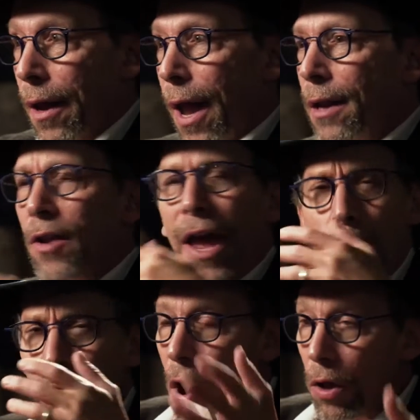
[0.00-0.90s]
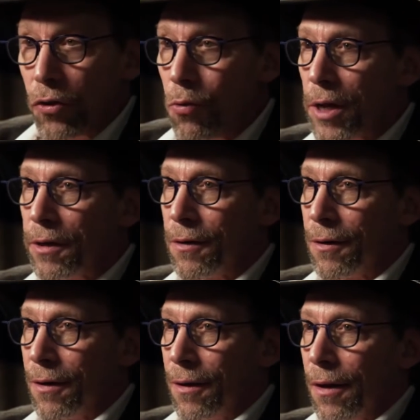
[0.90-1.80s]
And we all do it.
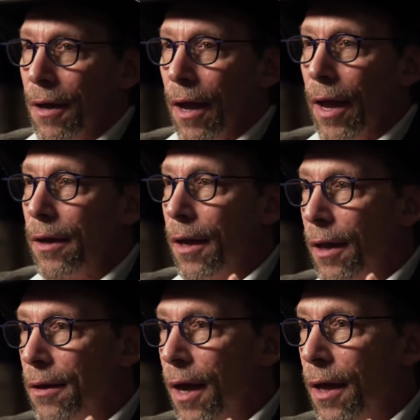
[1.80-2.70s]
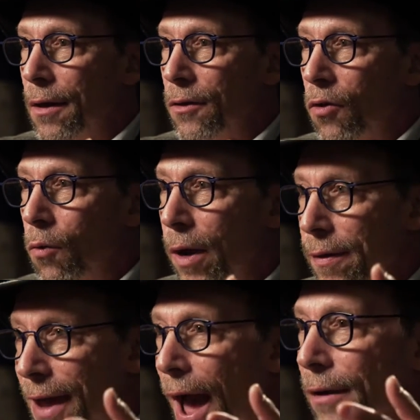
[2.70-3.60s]
And so
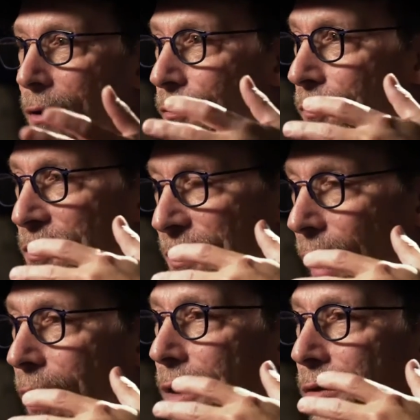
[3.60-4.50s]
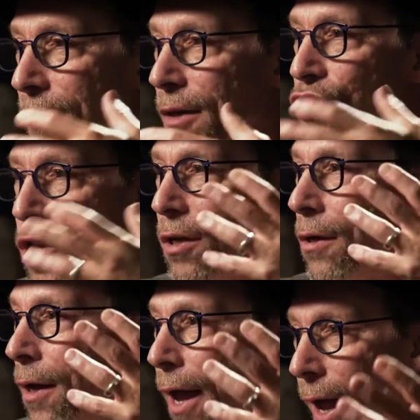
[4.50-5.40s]
the act of selling,
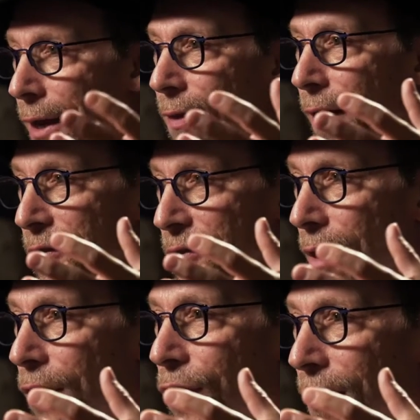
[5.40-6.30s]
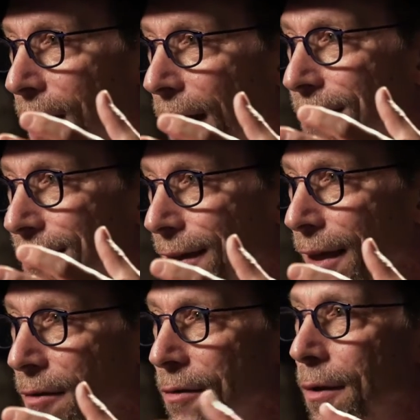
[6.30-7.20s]
teaching, anything is seduction in that
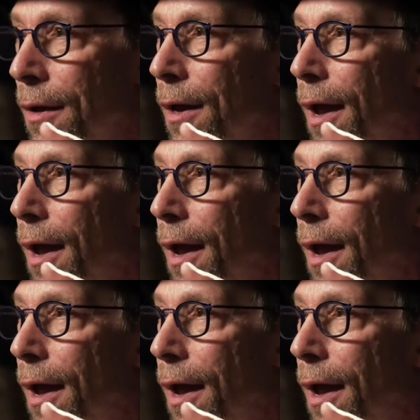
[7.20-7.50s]
sense.